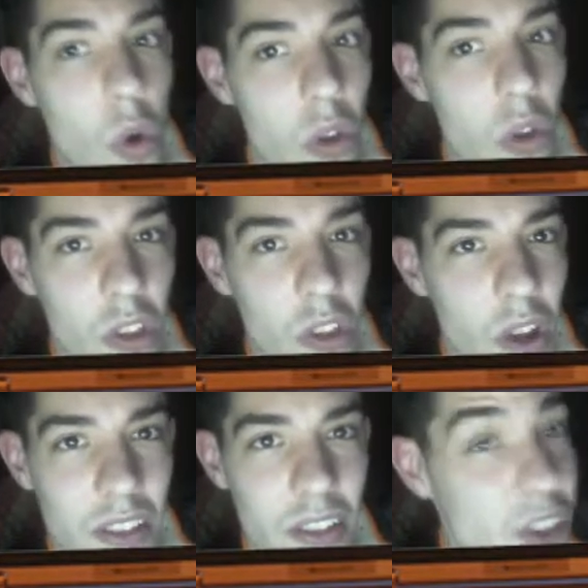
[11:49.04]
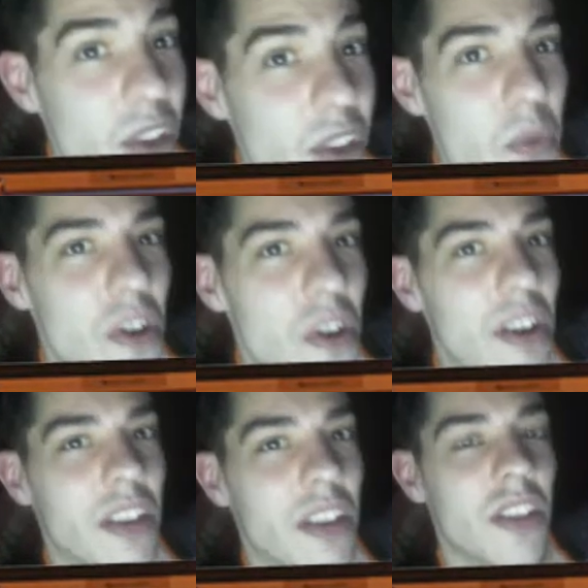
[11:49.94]
on the nights I don't work,
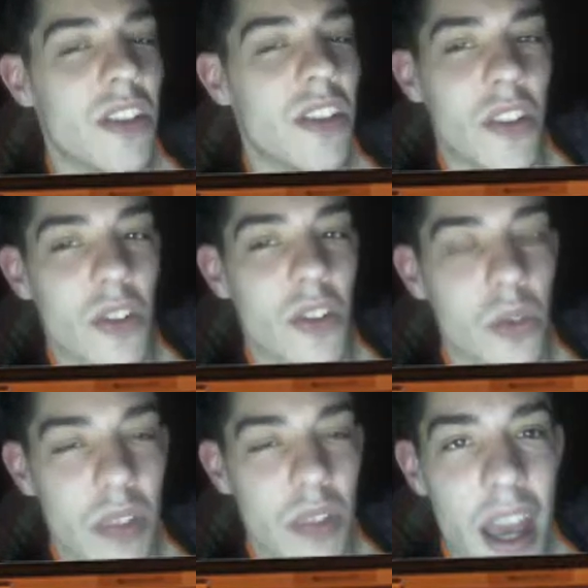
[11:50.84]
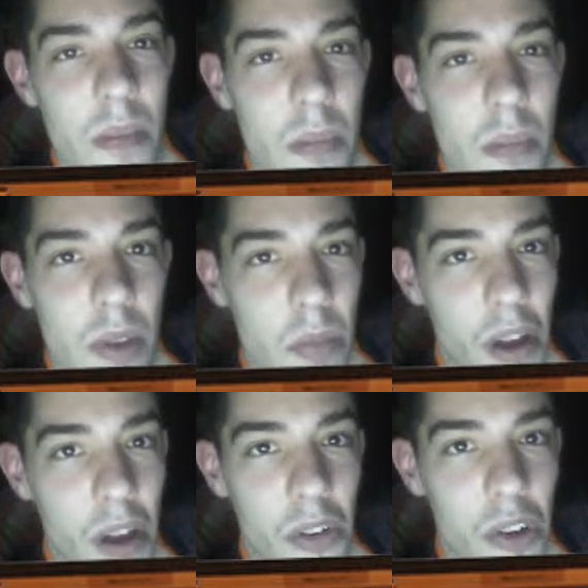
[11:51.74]
all day in my
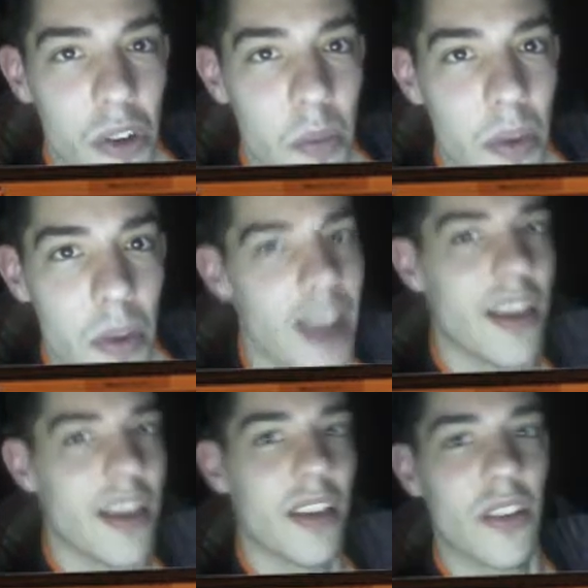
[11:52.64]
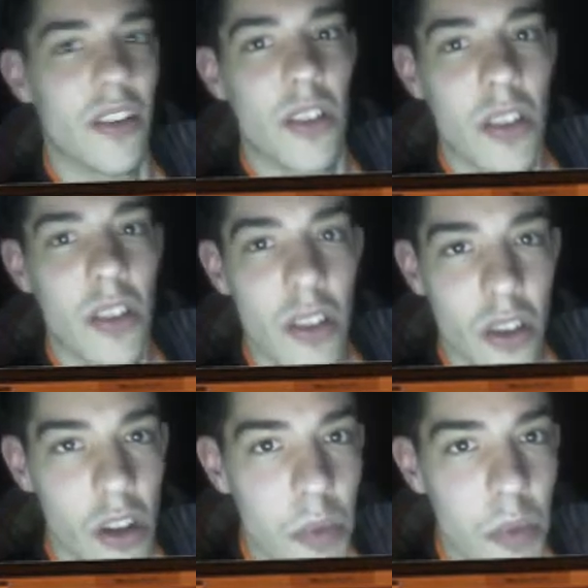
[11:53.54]
room, go to
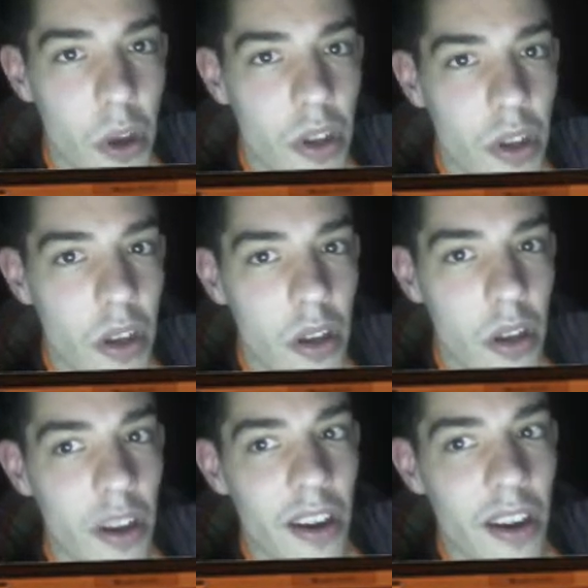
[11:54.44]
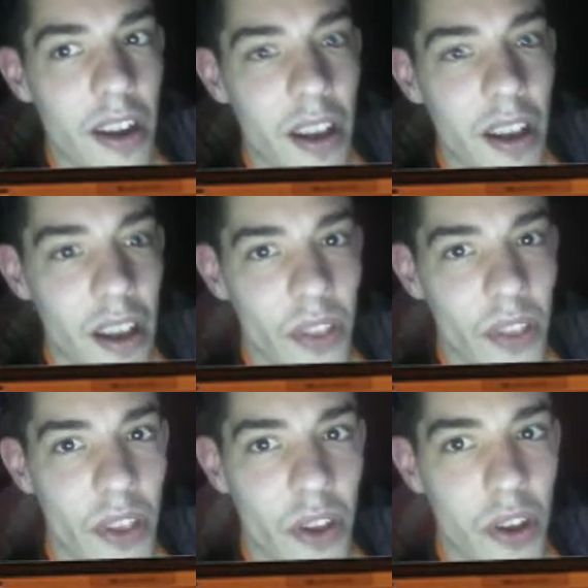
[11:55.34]
poker, then
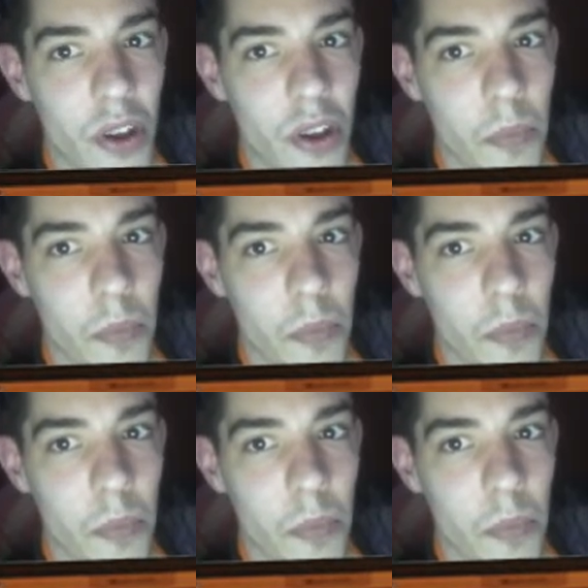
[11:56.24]
go home.